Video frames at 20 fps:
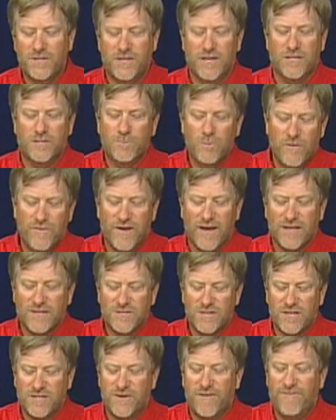is moving at
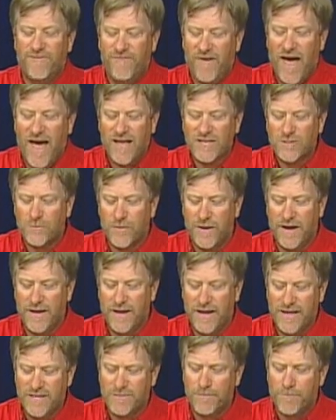such a fast
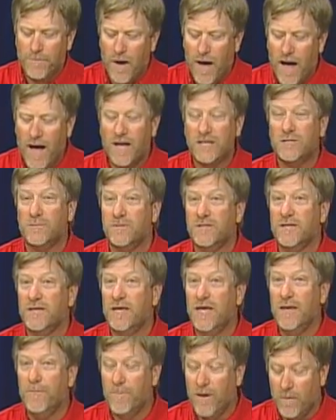rate, it's impossible to
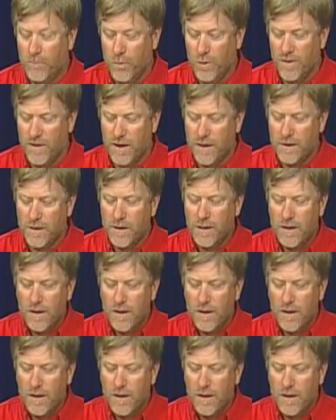keep up with it.